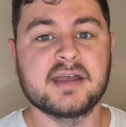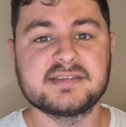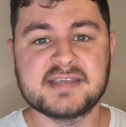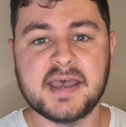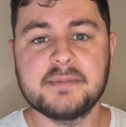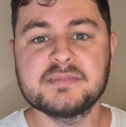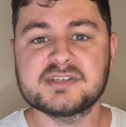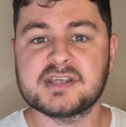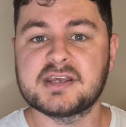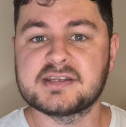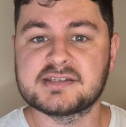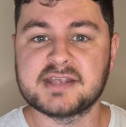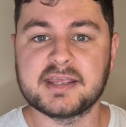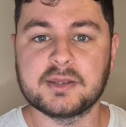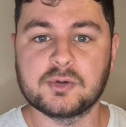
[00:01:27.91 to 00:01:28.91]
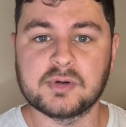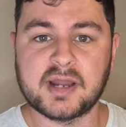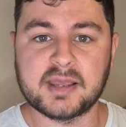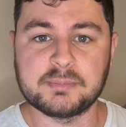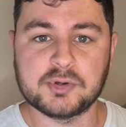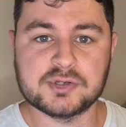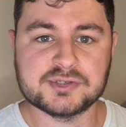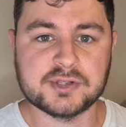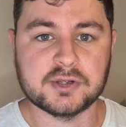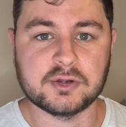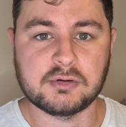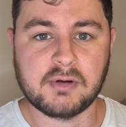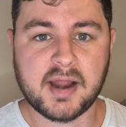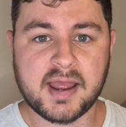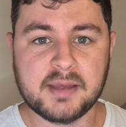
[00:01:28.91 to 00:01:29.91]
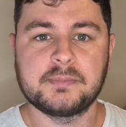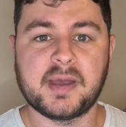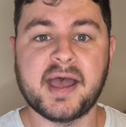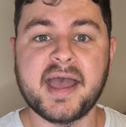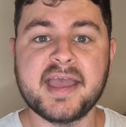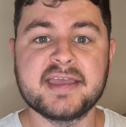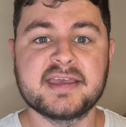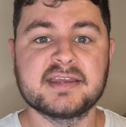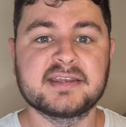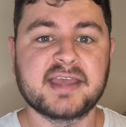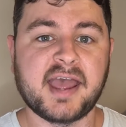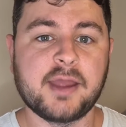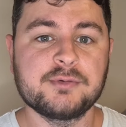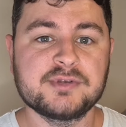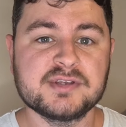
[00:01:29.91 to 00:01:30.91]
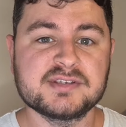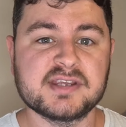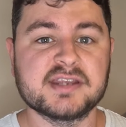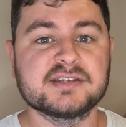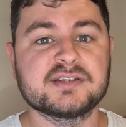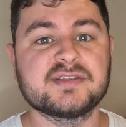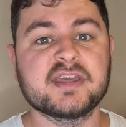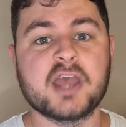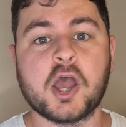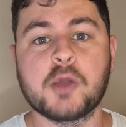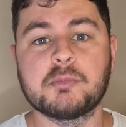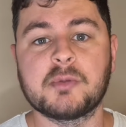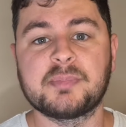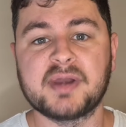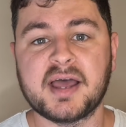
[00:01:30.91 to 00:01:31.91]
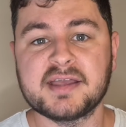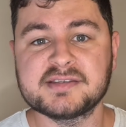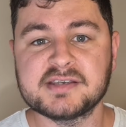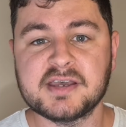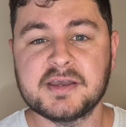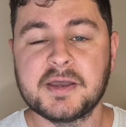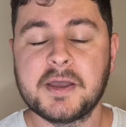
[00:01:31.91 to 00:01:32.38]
attempts a single leg Boston Crab, but A-Kid counters into the omoplata,